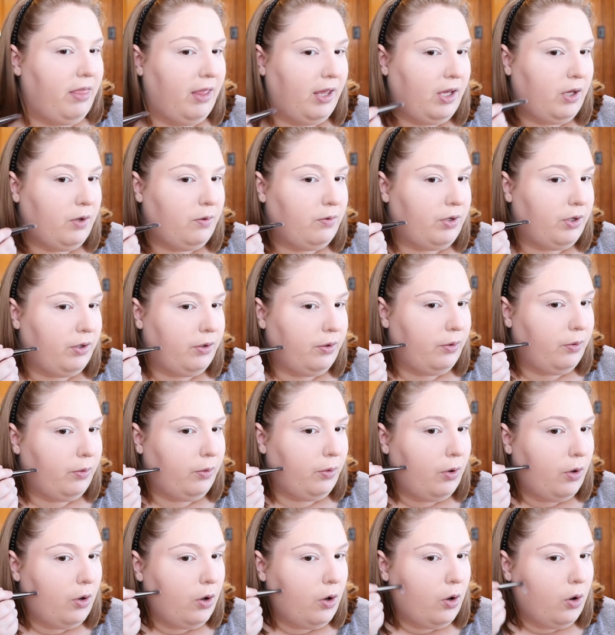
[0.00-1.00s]
that you
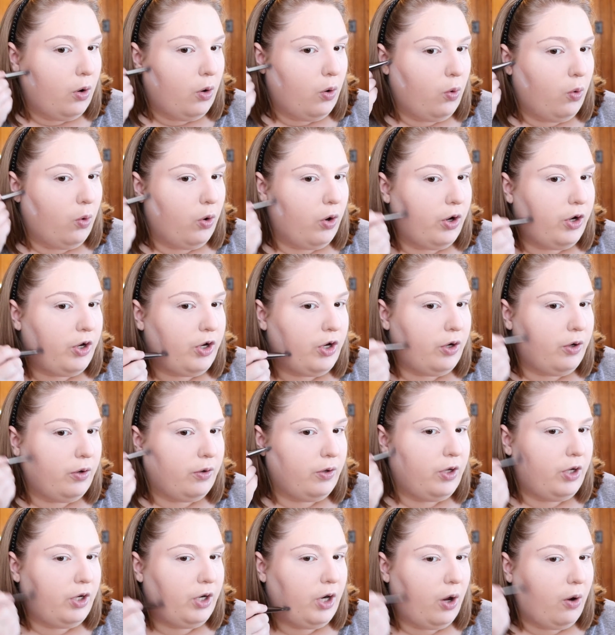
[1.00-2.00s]
do, or
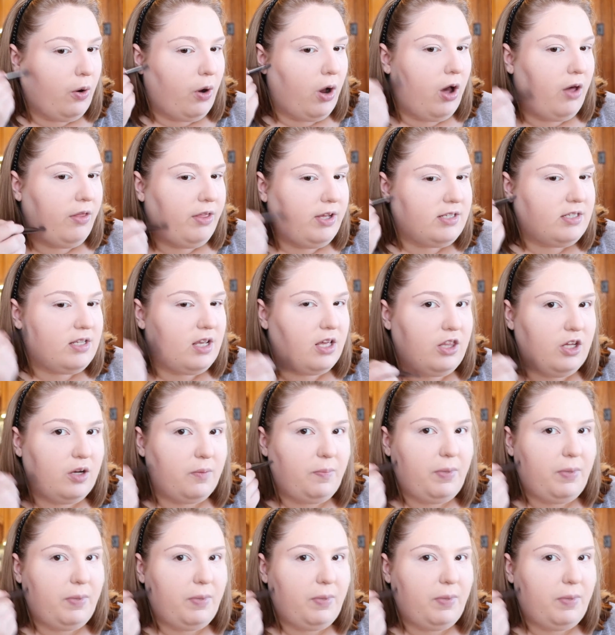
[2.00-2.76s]
you know, all these other